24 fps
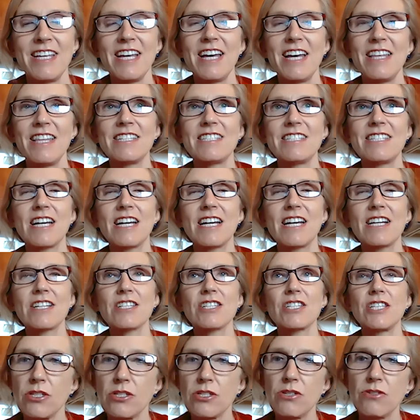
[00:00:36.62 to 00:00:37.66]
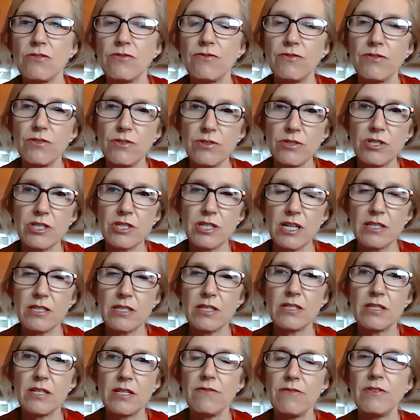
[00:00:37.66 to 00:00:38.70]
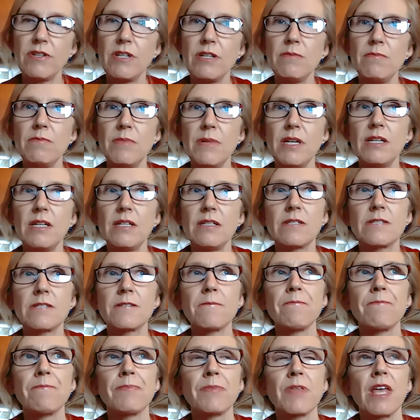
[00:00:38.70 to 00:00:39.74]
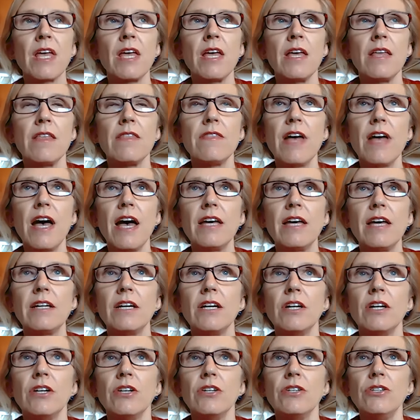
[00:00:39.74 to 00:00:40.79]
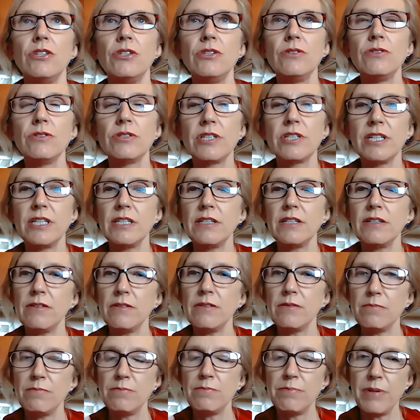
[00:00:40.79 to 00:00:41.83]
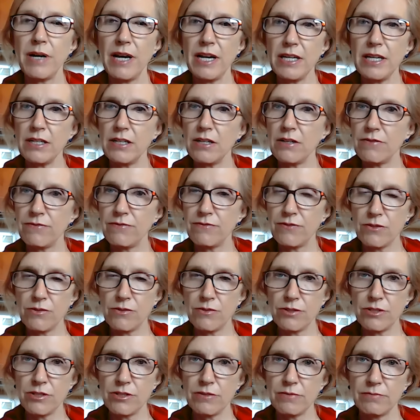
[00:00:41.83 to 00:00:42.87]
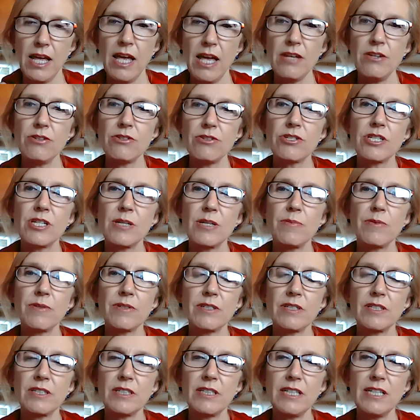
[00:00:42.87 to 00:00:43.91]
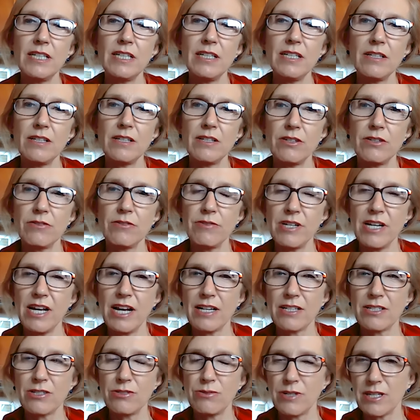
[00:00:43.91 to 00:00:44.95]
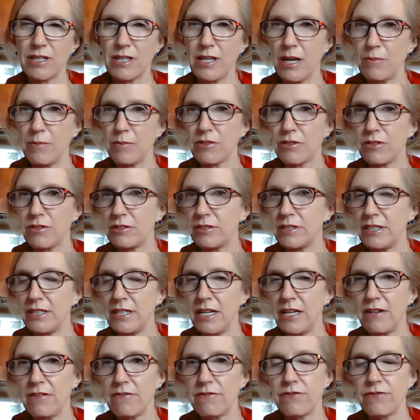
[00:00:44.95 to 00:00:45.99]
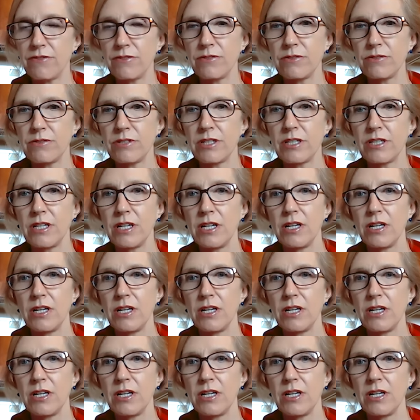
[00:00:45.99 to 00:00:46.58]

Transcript: Yeah, that's excellent. So food sensitivity means that you can bite a food and you're typically going to react to a chemical in that food,